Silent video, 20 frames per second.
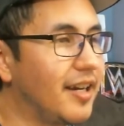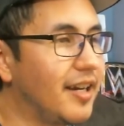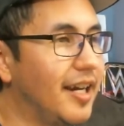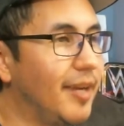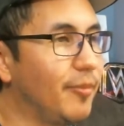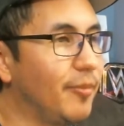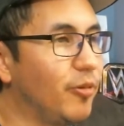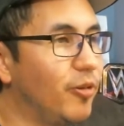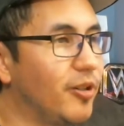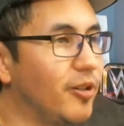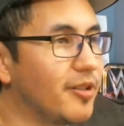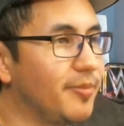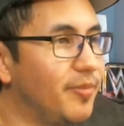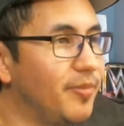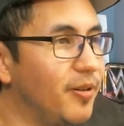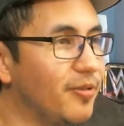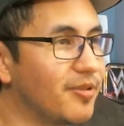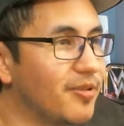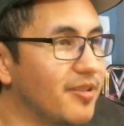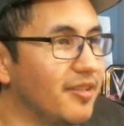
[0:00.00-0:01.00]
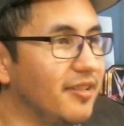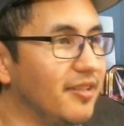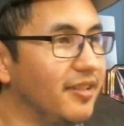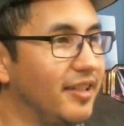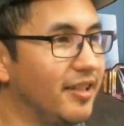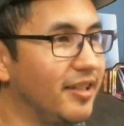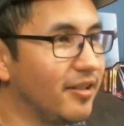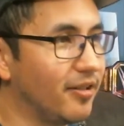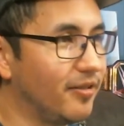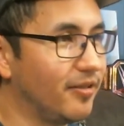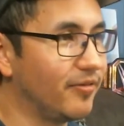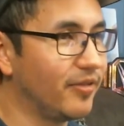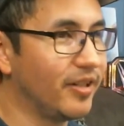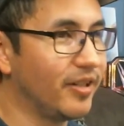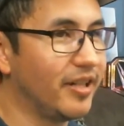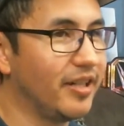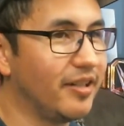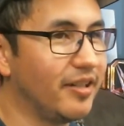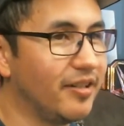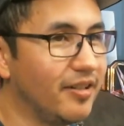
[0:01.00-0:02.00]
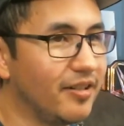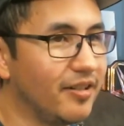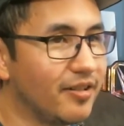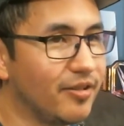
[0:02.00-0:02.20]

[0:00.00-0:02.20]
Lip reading: I am going to post the link over here